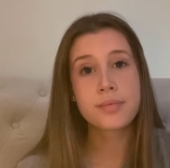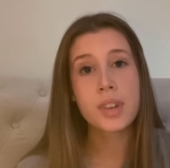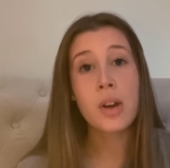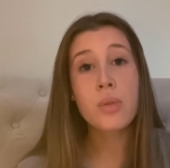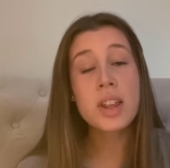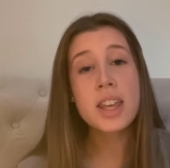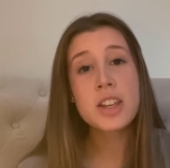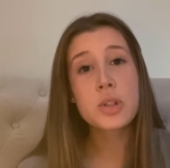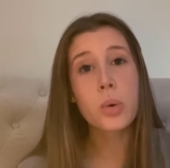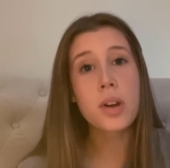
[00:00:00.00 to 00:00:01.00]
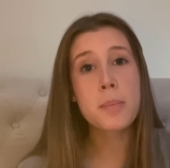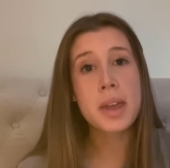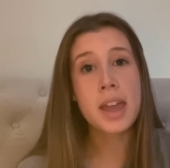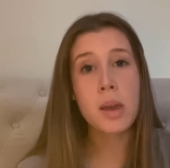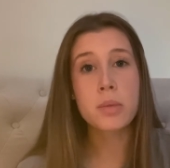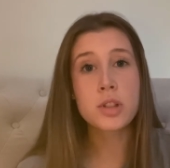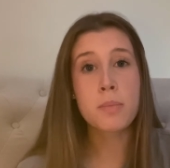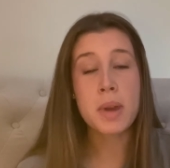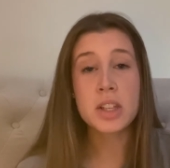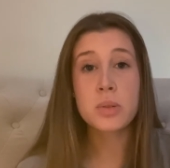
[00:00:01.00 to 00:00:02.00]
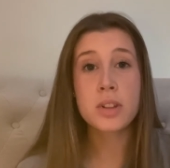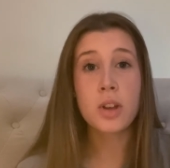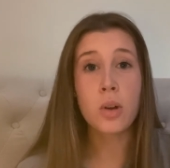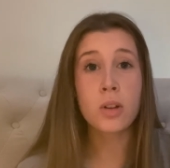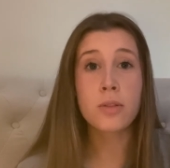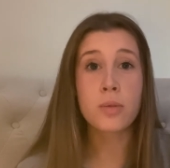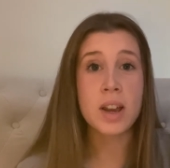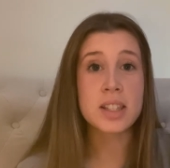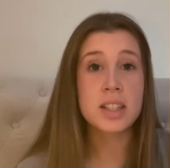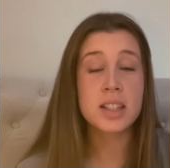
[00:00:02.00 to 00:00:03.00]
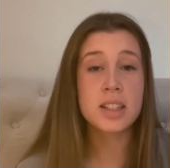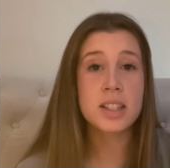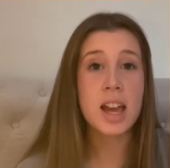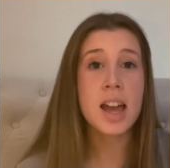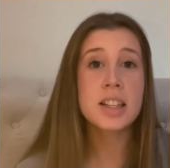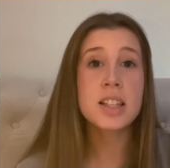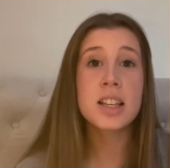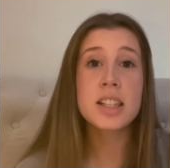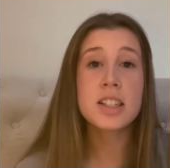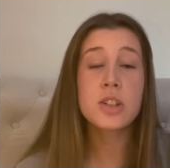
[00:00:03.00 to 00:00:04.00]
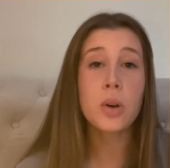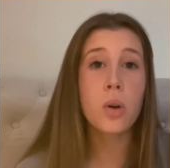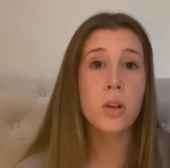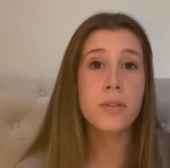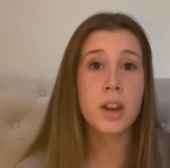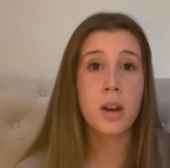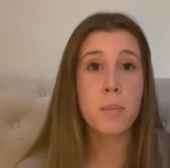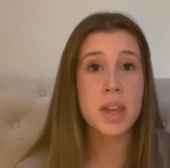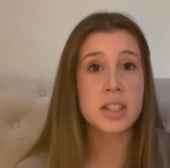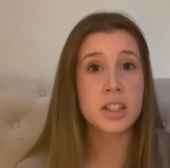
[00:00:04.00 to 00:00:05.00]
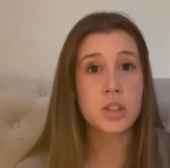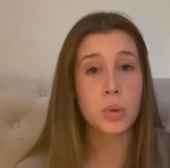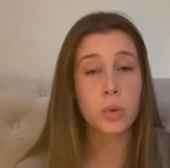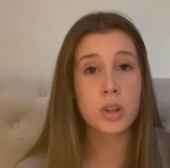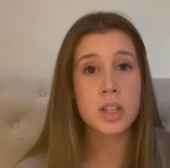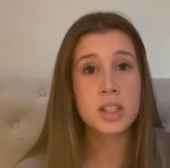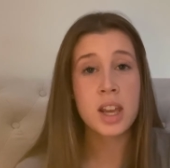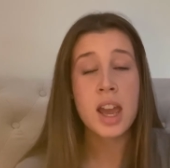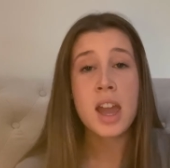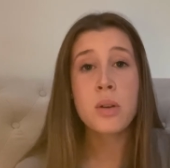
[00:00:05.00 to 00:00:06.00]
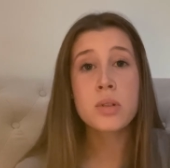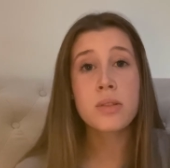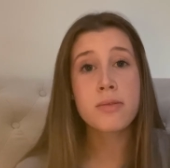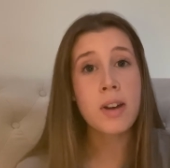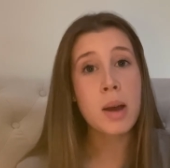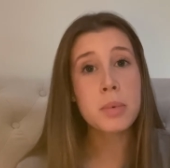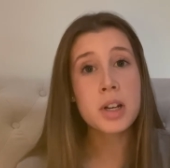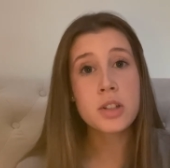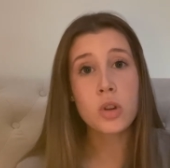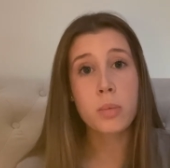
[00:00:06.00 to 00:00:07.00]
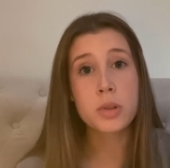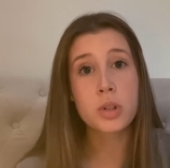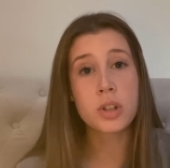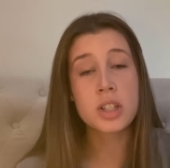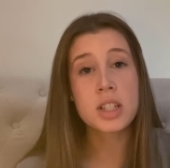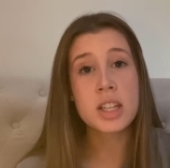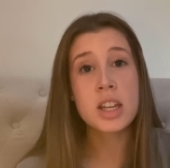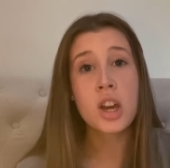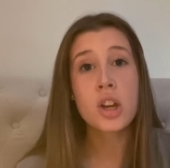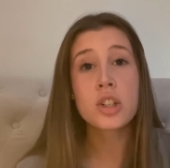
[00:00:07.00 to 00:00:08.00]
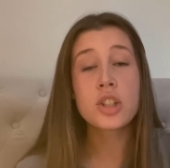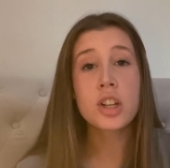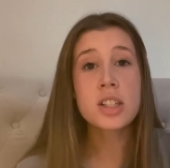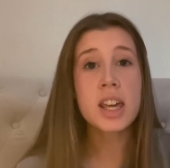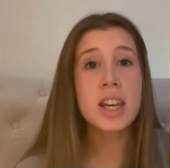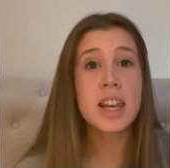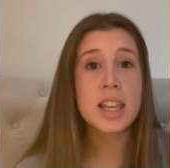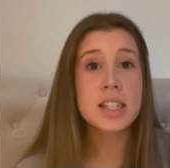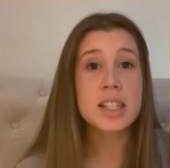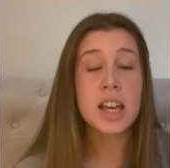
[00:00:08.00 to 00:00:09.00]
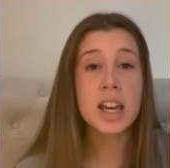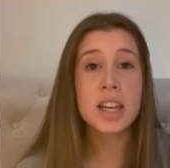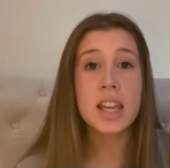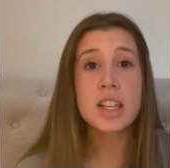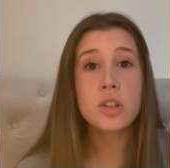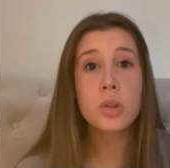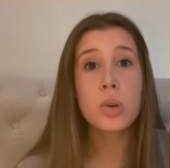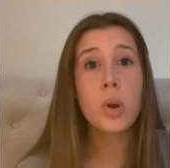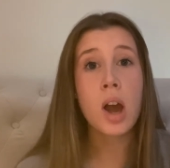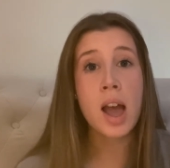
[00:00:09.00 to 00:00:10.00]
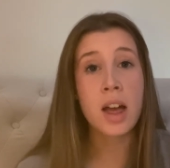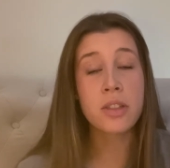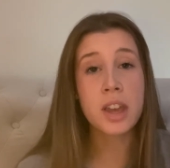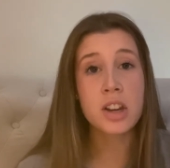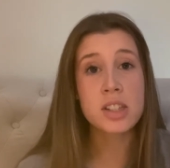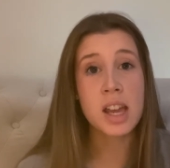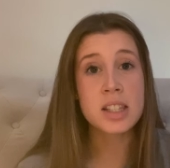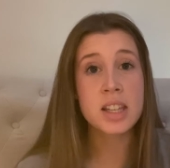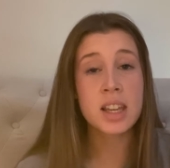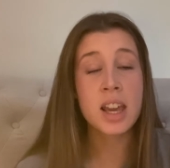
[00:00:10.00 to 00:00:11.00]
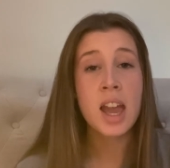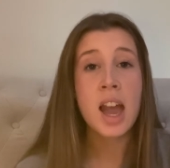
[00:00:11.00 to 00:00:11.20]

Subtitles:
I really enjoyed being able to mix with all of the residents and to listen to all of their amazing stories. It was a fabulous opportunity to just get an insight into a healthcare setting,